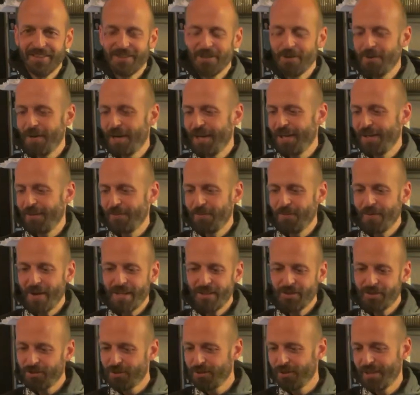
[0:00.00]
So I
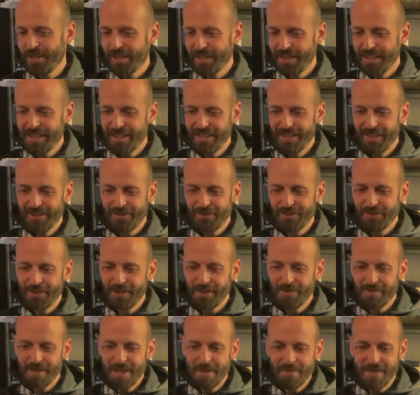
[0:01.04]
went to the
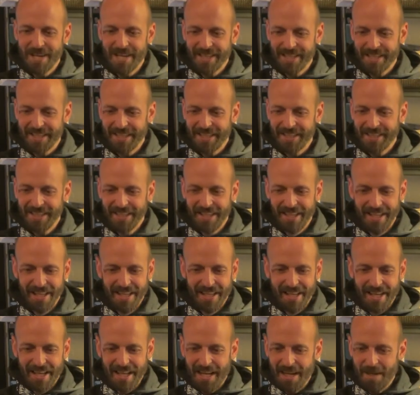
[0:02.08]
flea market.
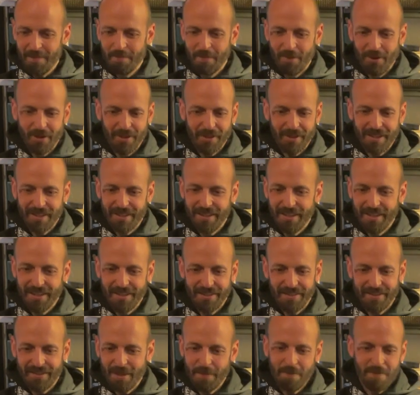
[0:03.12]
I bought the
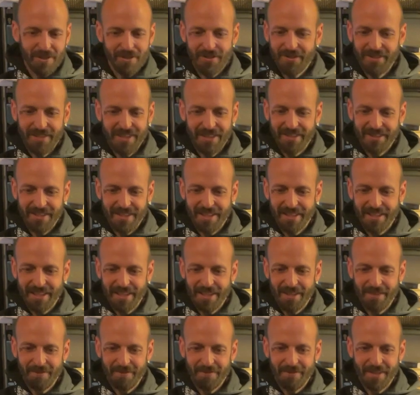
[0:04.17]
cheapest jeans that
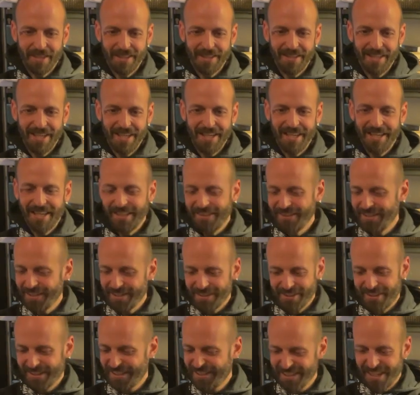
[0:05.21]
I found there. I just
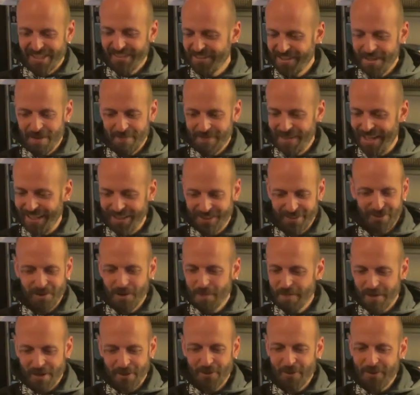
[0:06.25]
cut them like
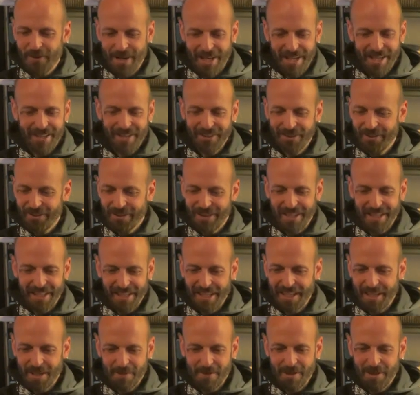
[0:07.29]
super quick, not
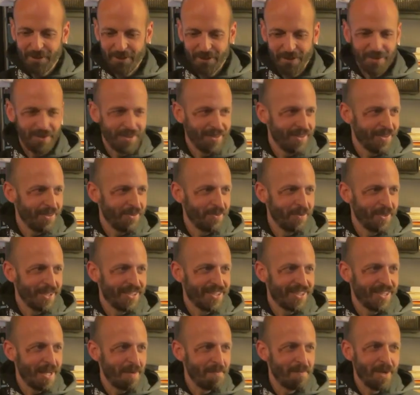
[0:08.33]
thinking about which
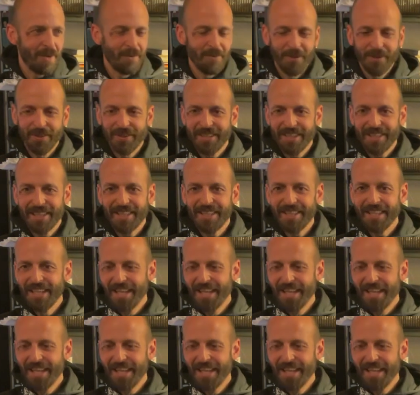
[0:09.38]
shape I wanted.